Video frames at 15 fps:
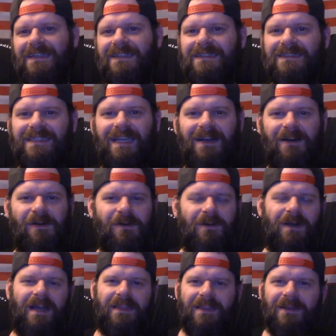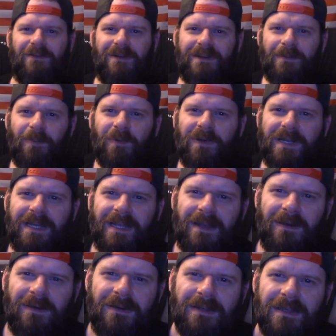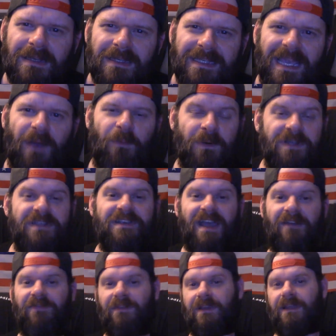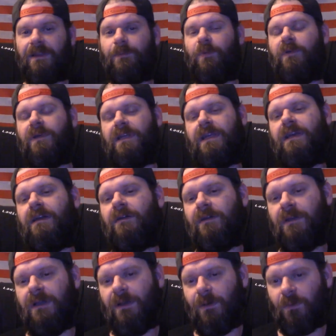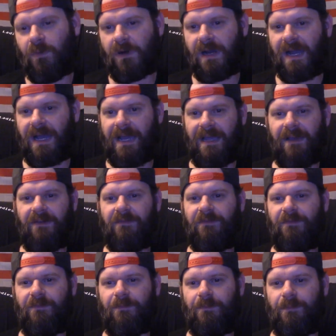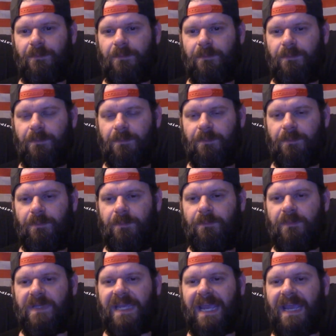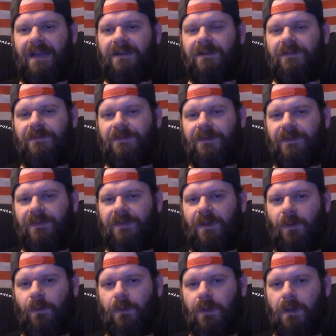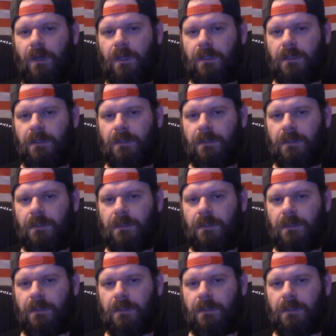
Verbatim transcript: So I think we're at the point now yeah, we're definitely at the point now where I have meandered for so long